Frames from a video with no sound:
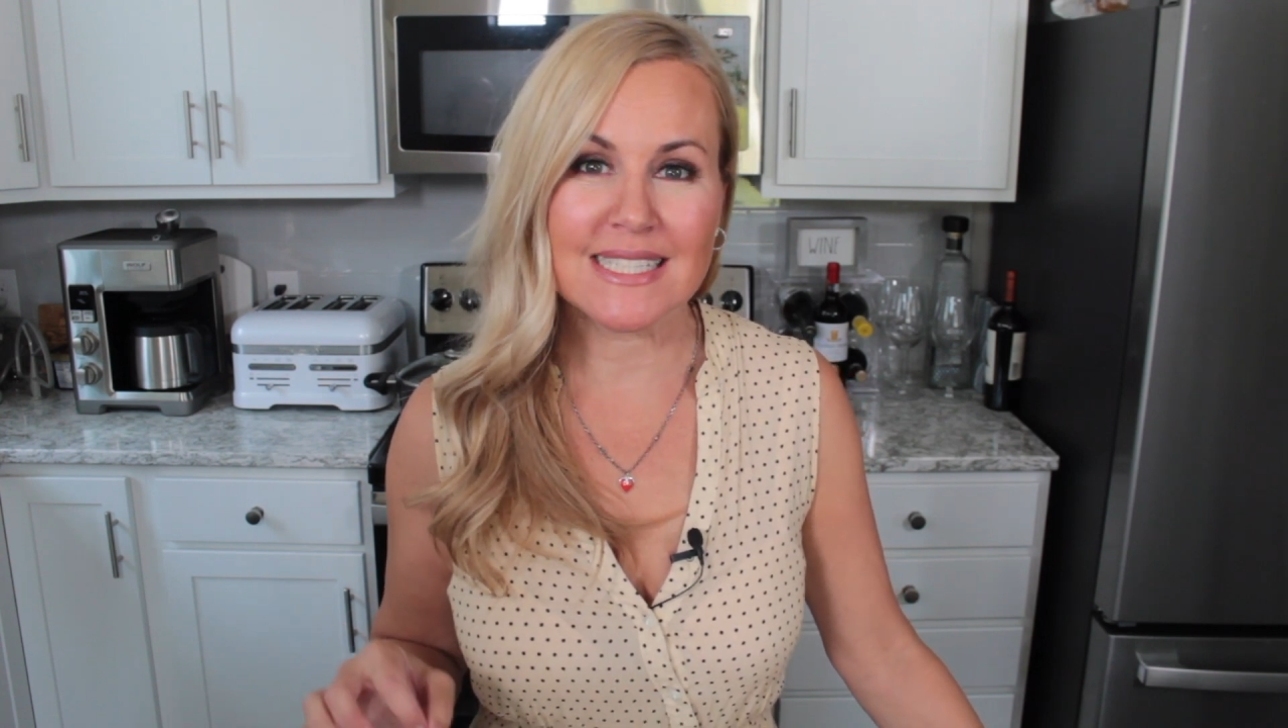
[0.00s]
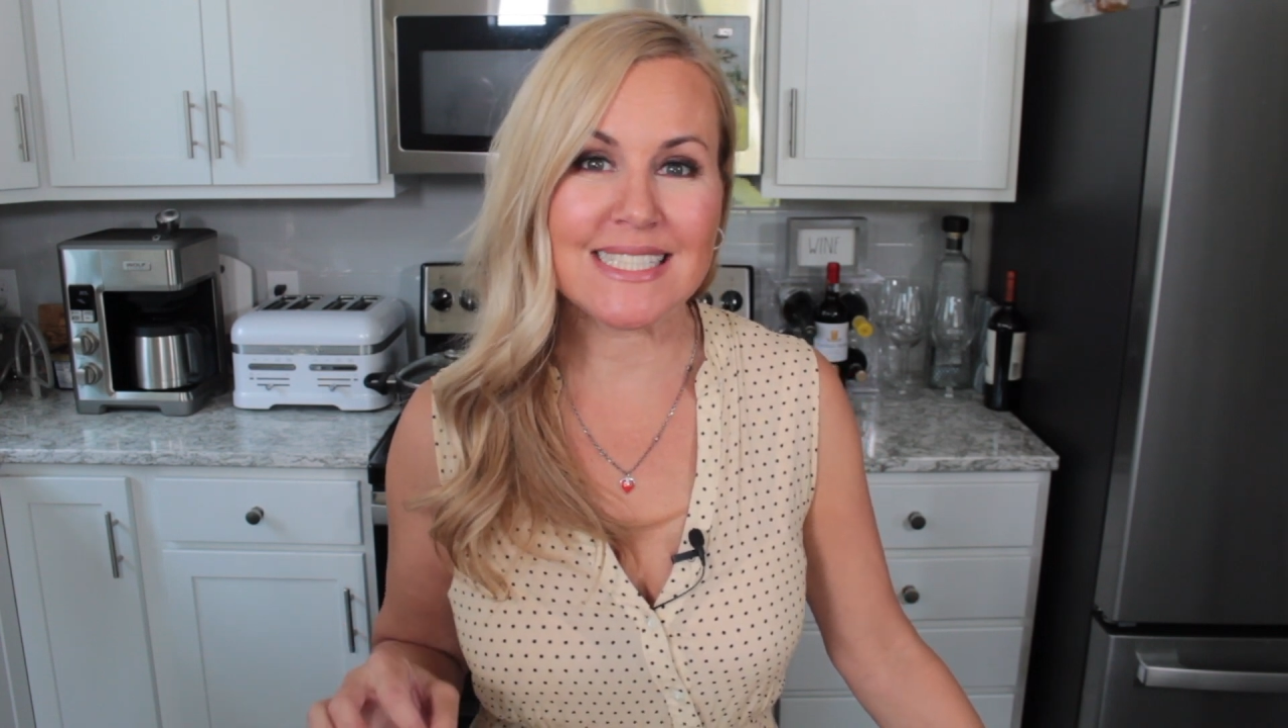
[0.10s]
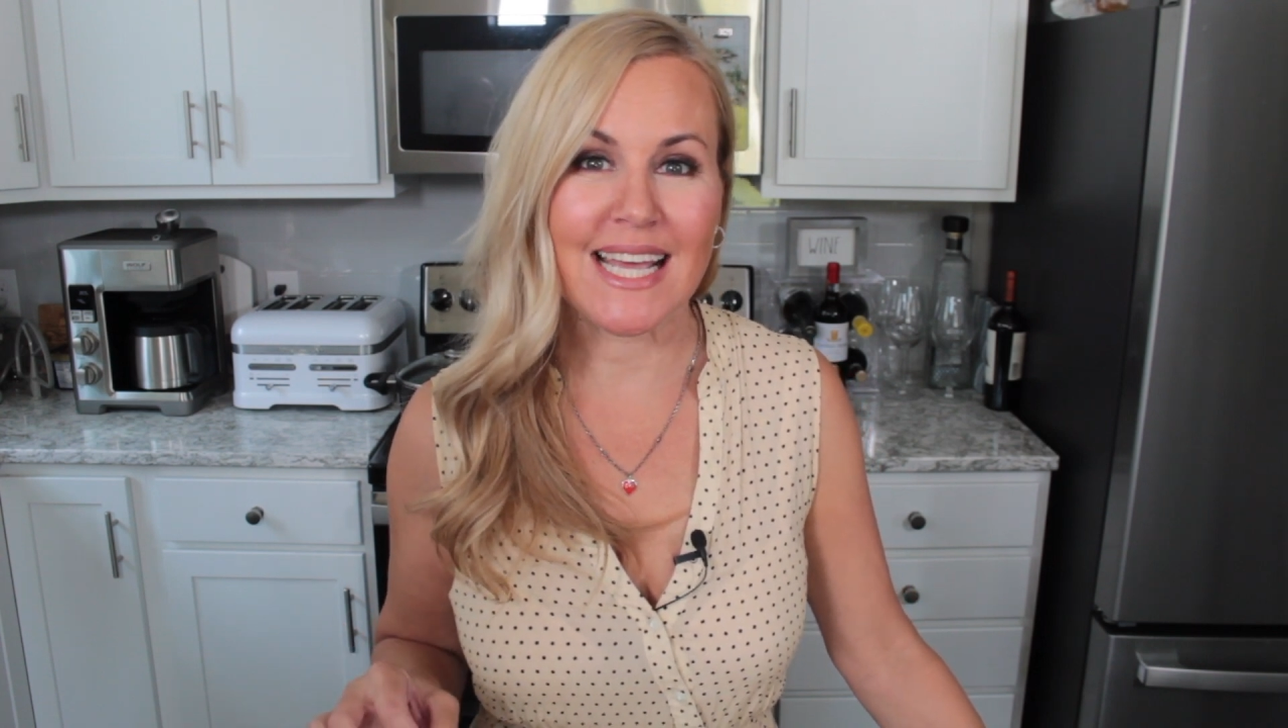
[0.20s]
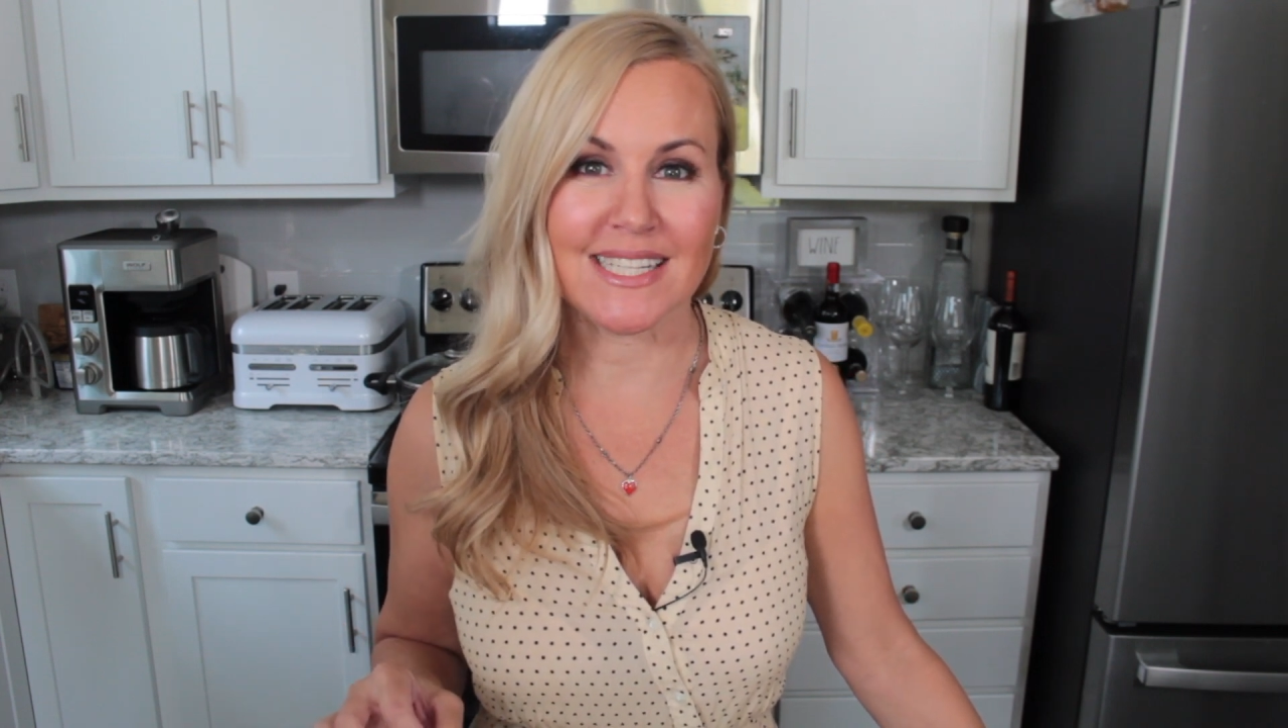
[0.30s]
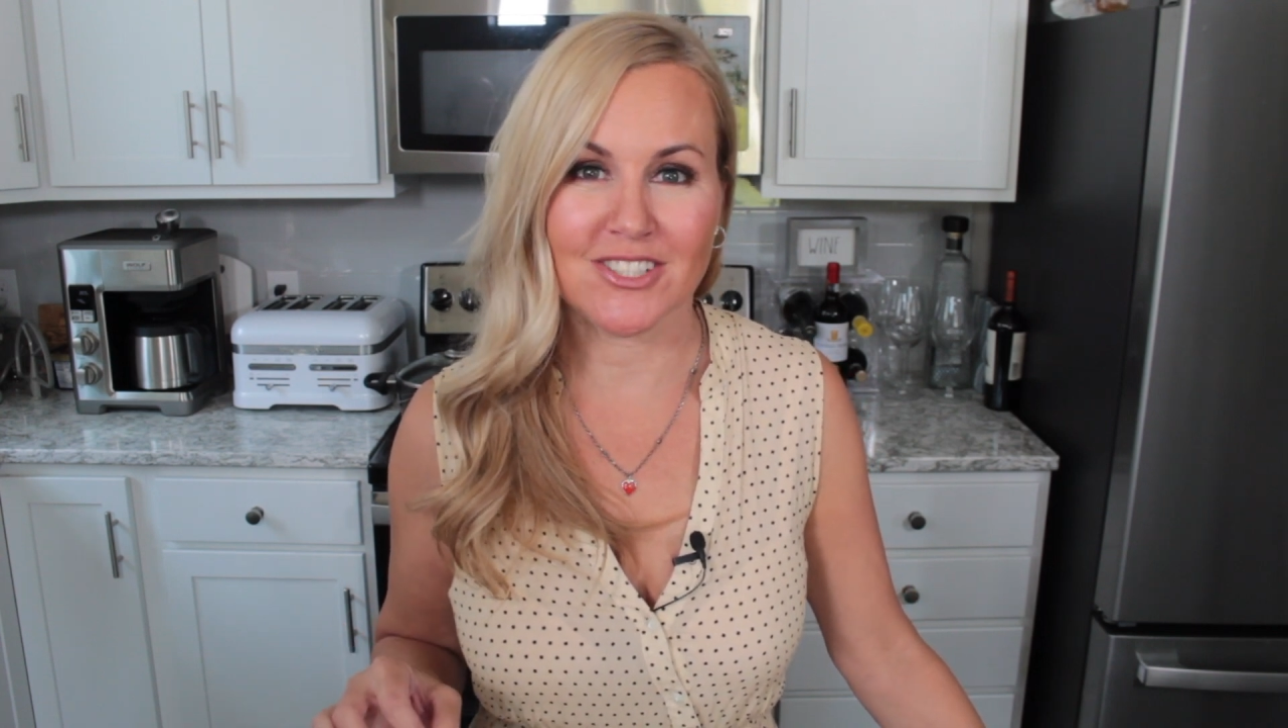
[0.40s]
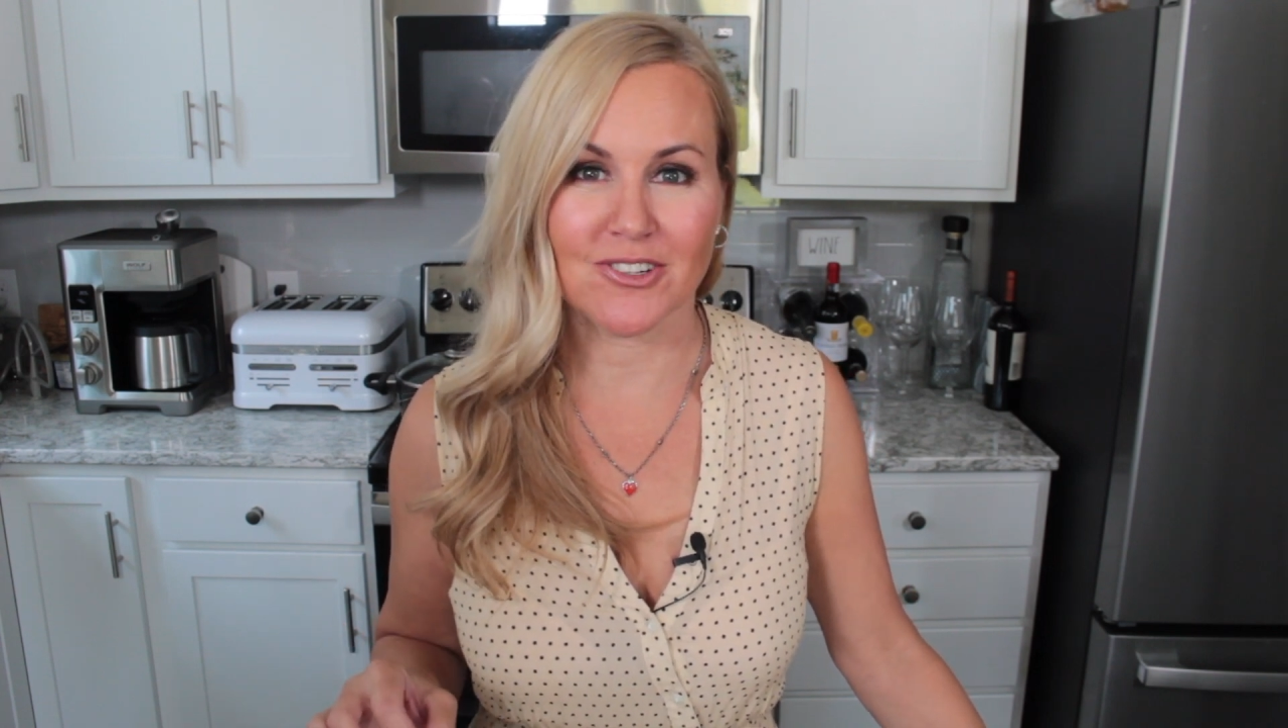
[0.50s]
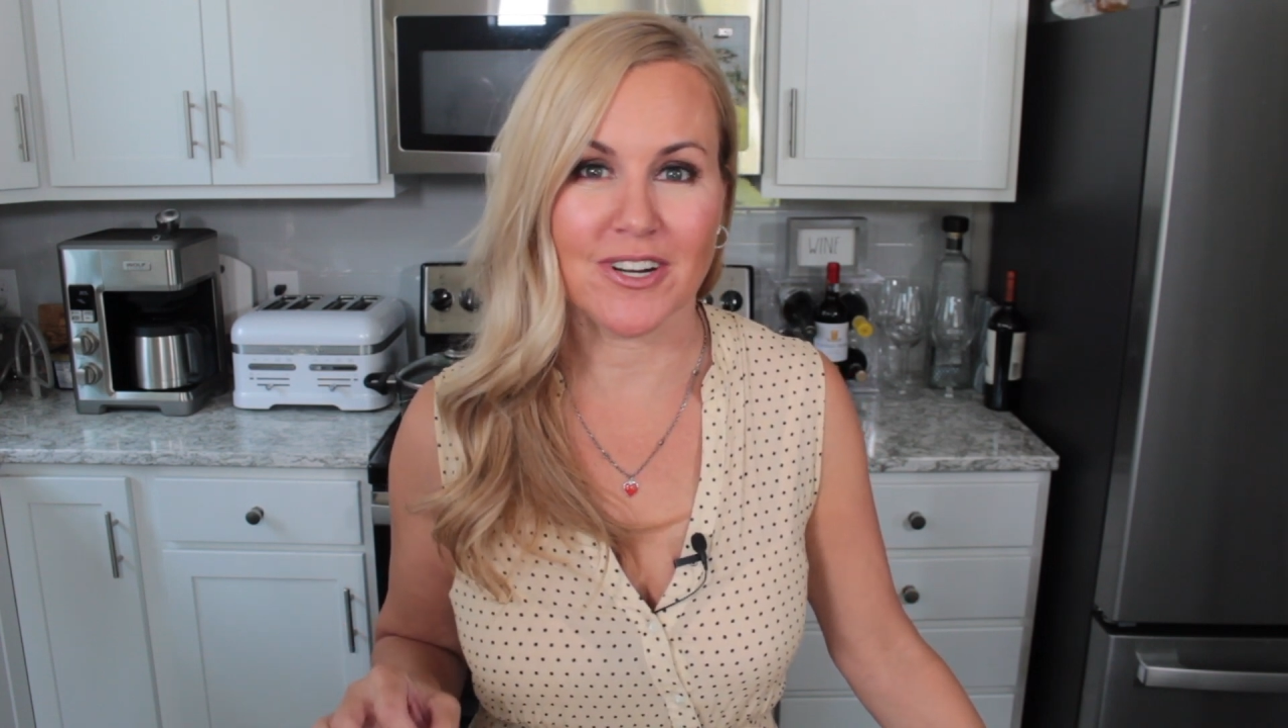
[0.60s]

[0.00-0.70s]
tender,